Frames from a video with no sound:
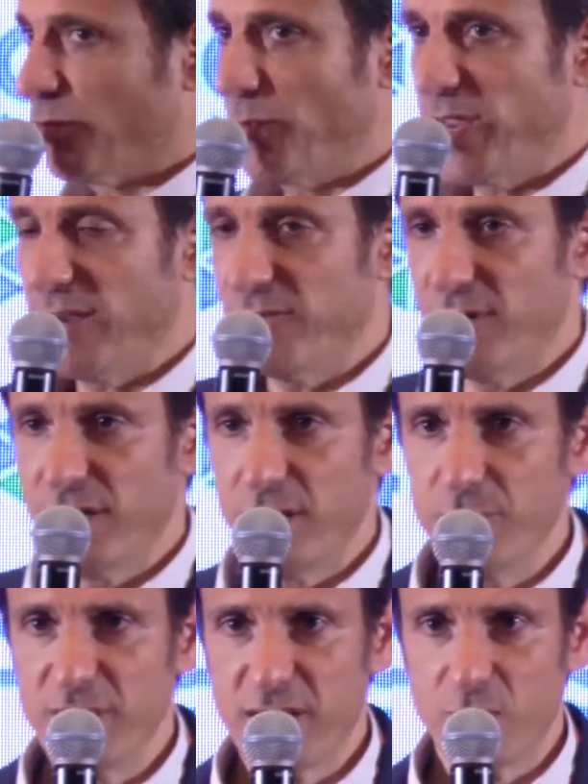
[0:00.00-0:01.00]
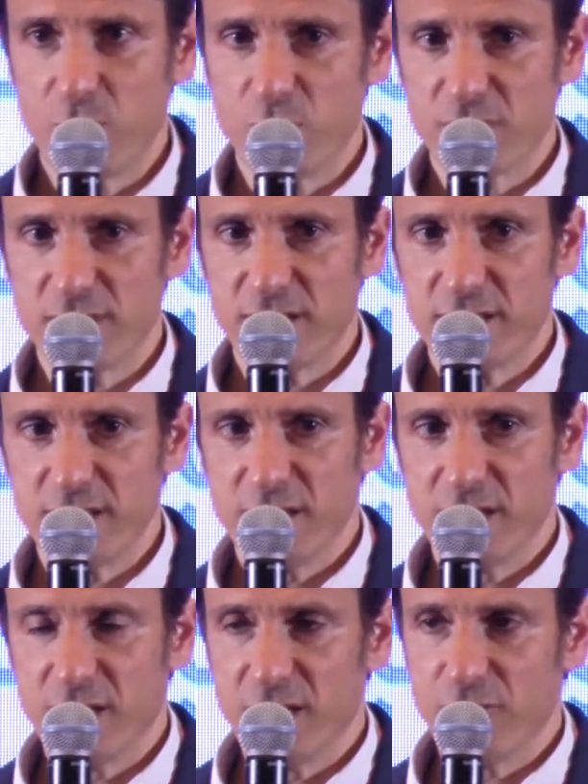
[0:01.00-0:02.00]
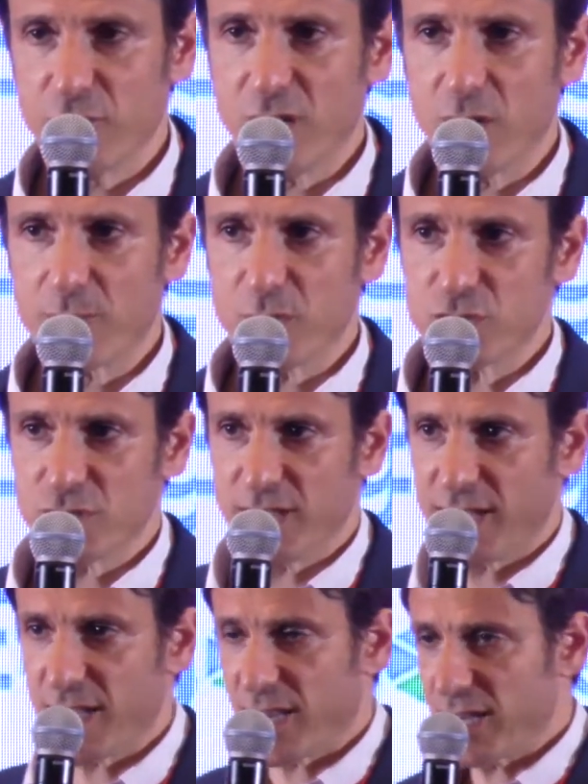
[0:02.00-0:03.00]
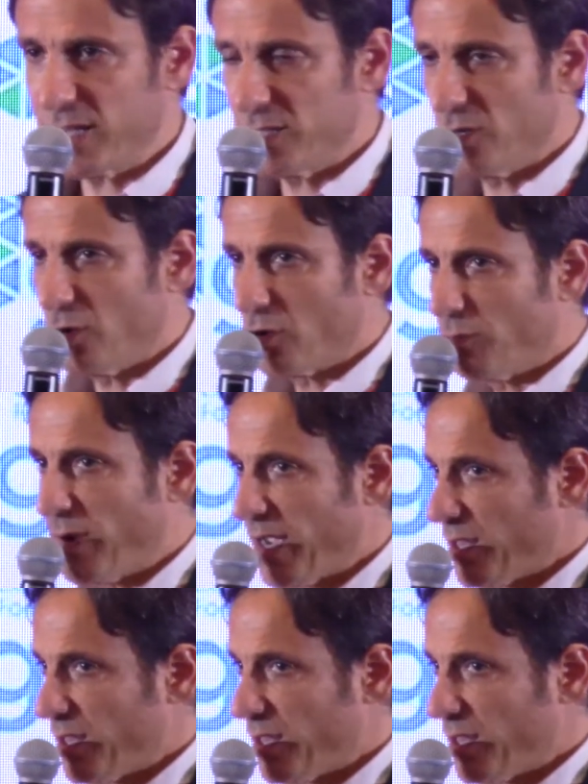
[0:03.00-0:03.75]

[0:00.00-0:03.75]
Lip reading: we have been awarded for our project in Cagayan de Oro by